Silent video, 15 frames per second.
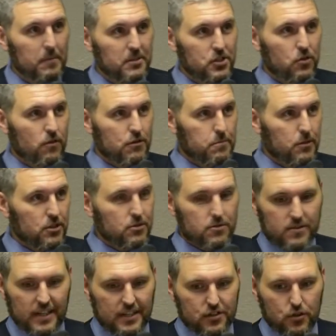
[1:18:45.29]
I mean, George Bush
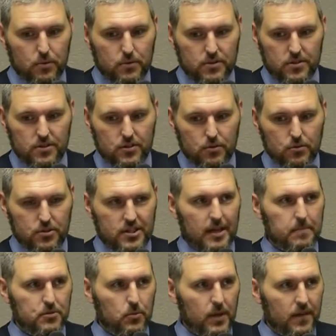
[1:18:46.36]
was like two, two
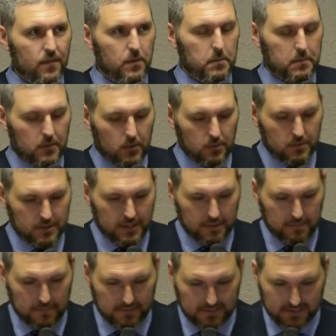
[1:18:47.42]
steps away from him the whole
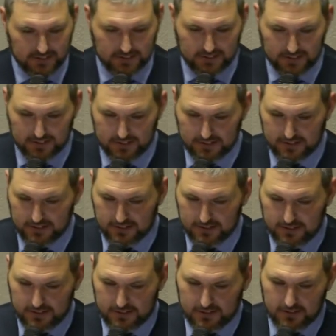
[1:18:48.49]
time.
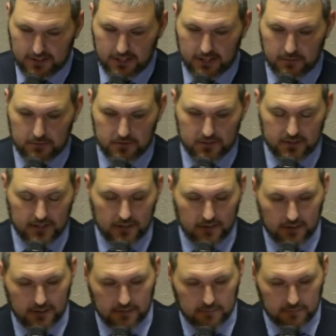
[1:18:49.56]
That guy was
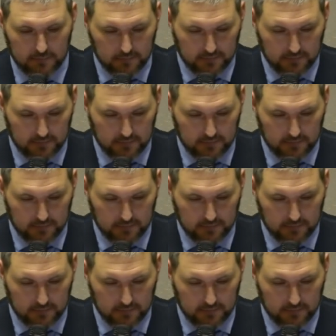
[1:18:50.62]
scary.